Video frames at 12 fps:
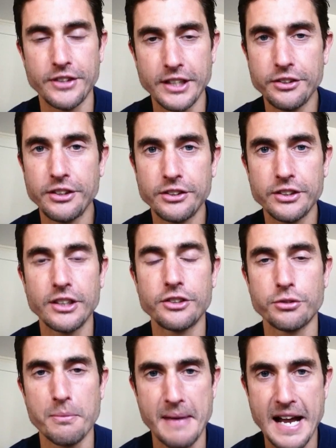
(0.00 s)
This is going to
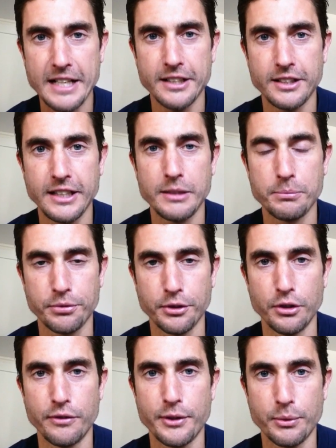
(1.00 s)
dramatically
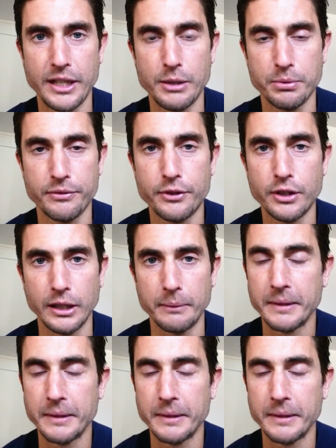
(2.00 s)
improve the way you perform.